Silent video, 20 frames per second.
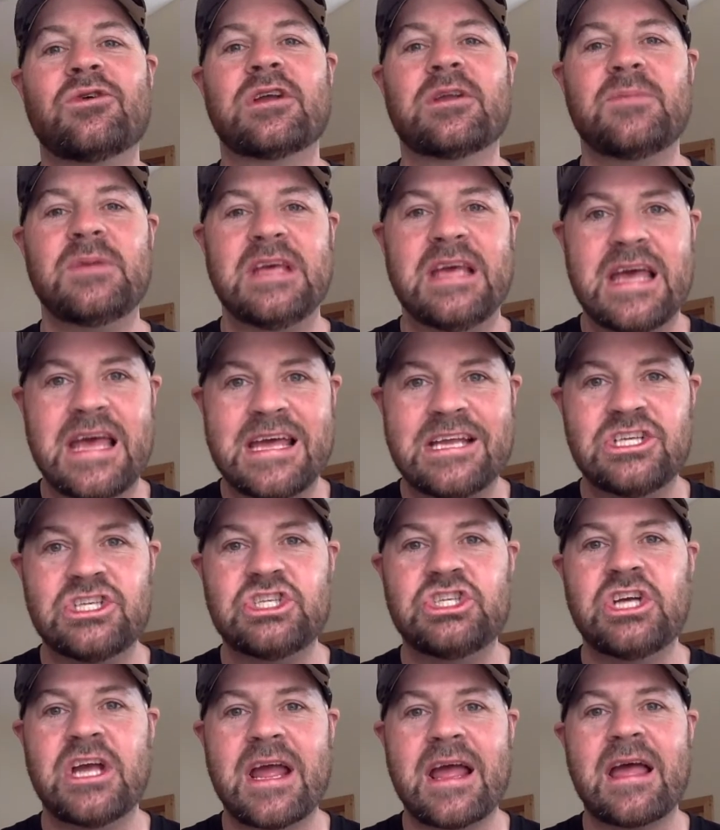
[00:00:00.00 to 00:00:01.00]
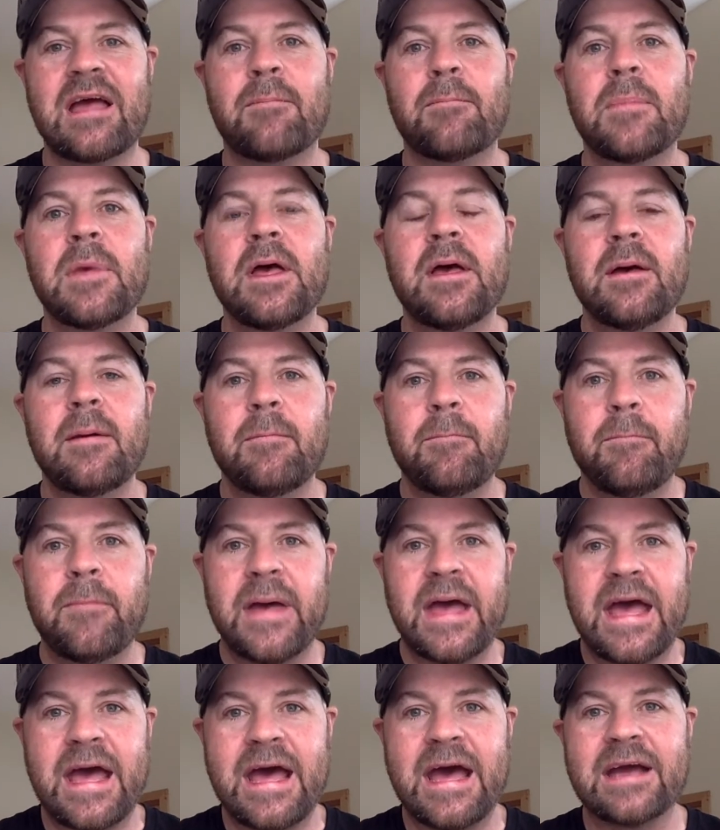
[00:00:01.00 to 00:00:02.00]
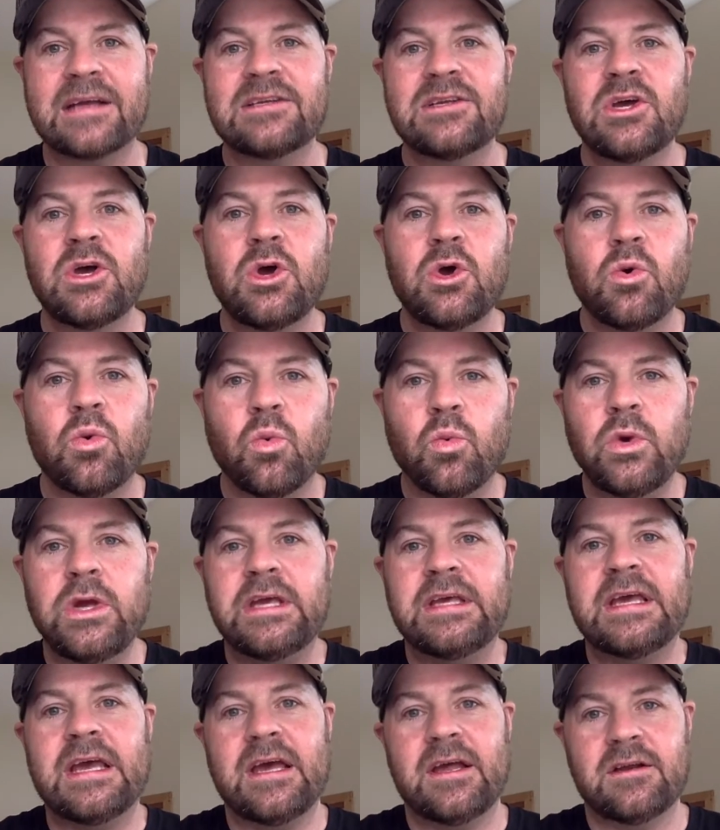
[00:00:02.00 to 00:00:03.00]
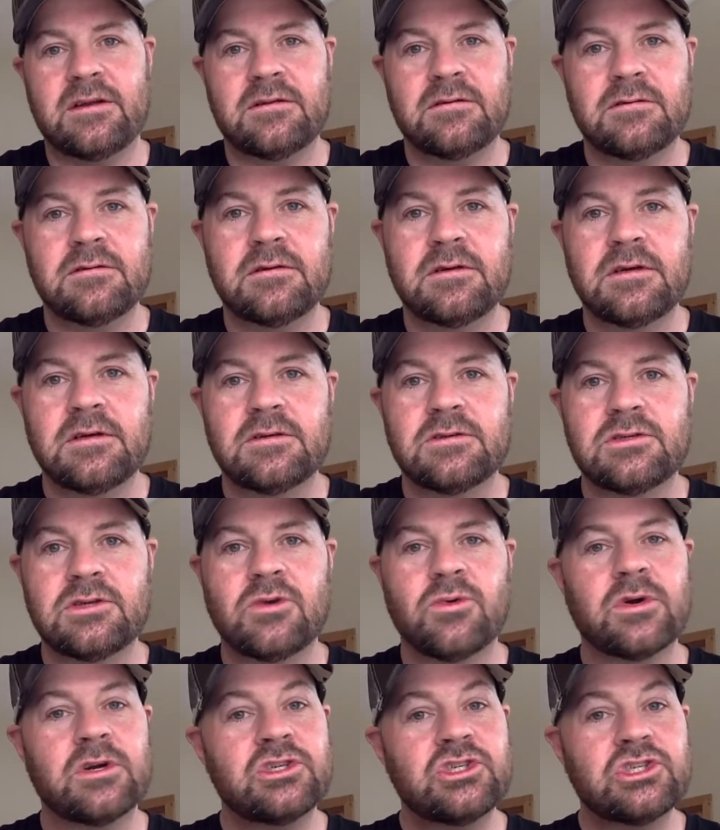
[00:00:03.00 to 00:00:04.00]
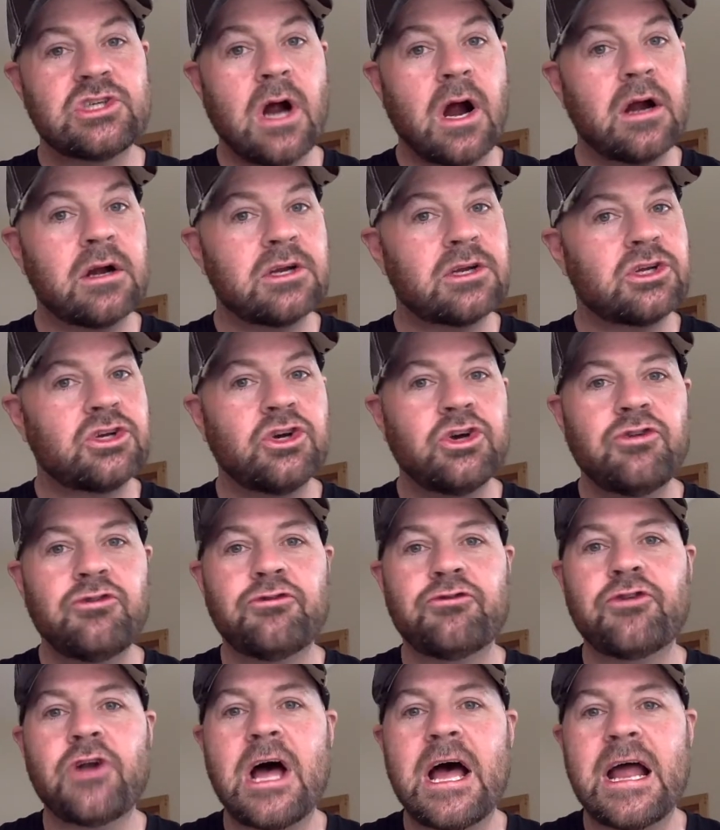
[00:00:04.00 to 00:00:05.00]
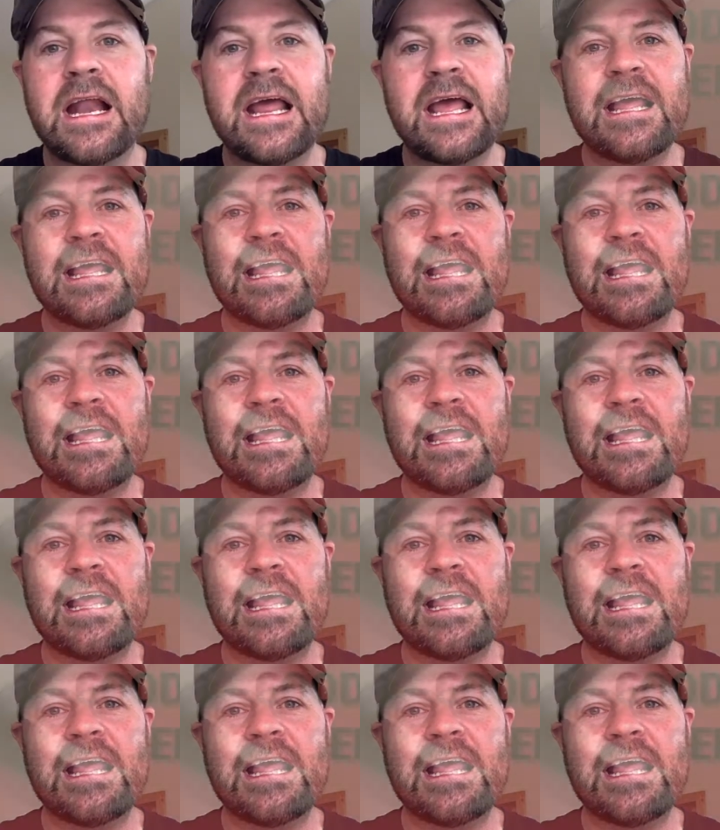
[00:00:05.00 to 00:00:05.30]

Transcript: to be a jam packed weekend. So, we're going to start Good Friday,